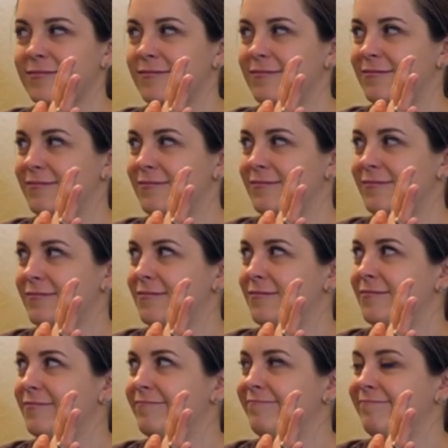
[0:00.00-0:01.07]

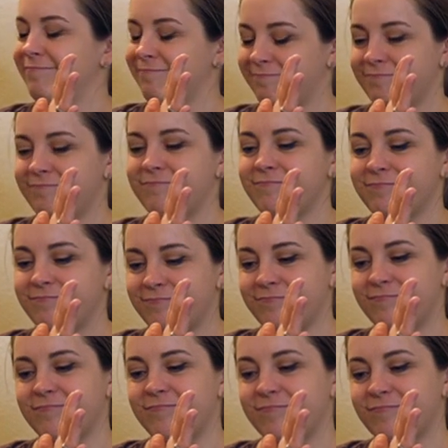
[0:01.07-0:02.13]

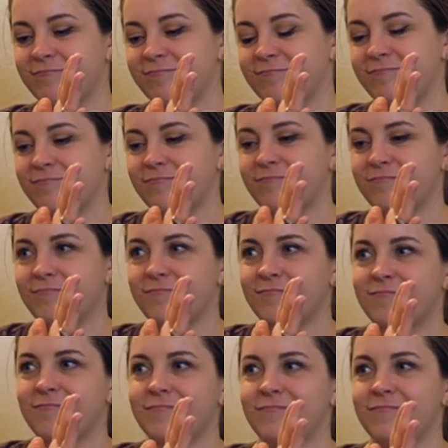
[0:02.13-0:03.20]

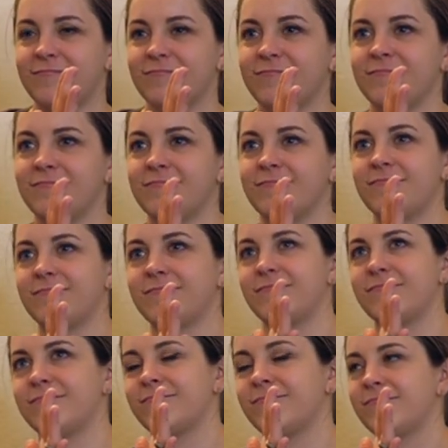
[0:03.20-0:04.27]

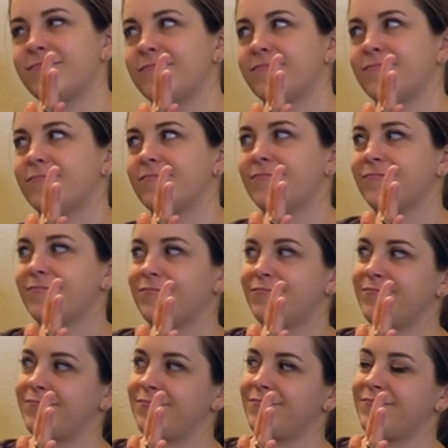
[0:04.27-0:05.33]

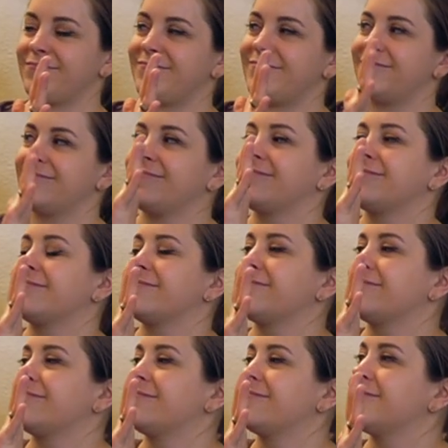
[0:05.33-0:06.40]

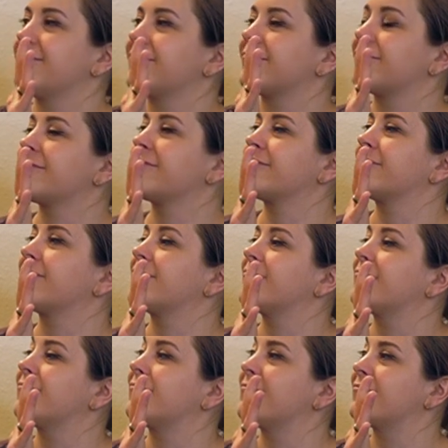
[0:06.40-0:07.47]

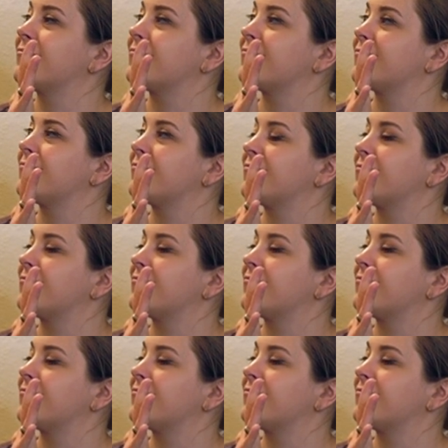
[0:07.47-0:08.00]
(silent)